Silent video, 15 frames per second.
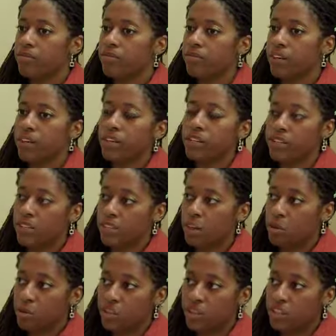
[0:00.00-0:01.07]
various
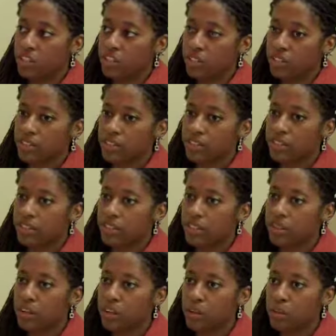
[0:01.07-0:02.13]
denominations
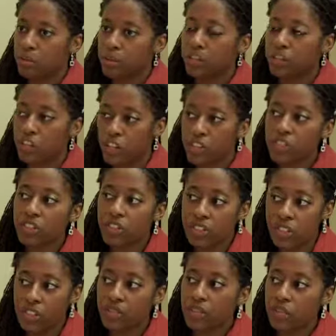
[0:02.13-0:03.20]
and
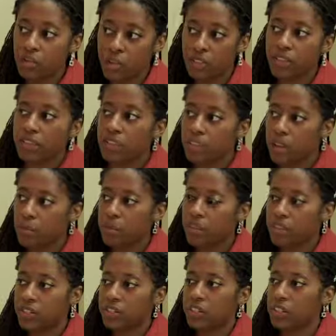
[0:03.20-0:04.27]
churches, even within
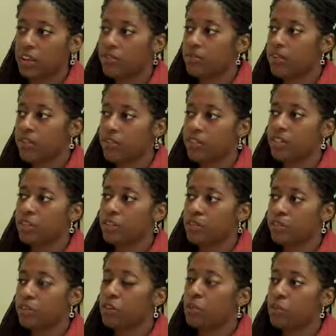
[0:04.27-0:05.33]
denominations, have various
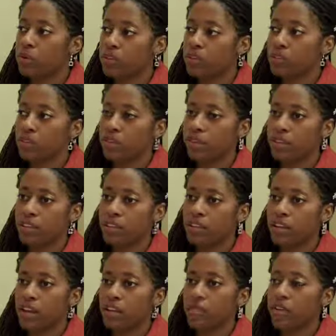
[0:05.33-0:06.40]
viewpoints on this.
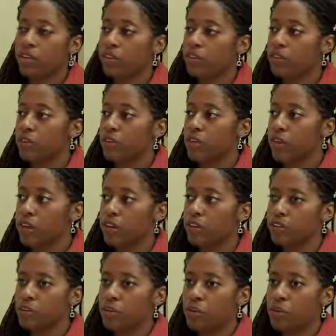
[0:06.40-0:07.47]
I've interviewed
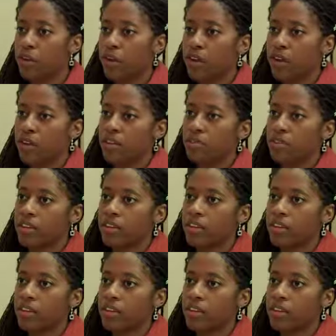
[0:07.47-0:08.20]
artists who have